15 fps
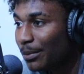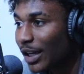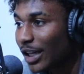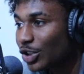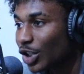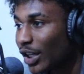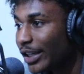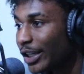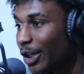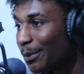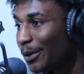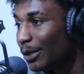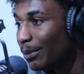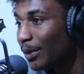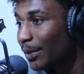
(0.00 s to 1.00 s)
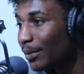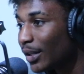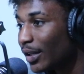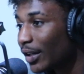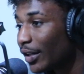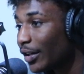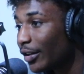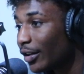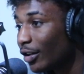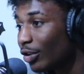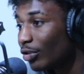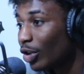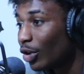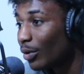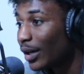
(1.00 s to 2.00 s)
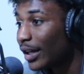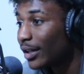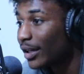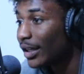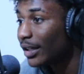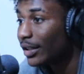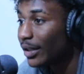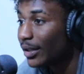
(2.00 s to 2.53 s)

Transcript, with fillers: not trying to help other people out here. I don't know why I like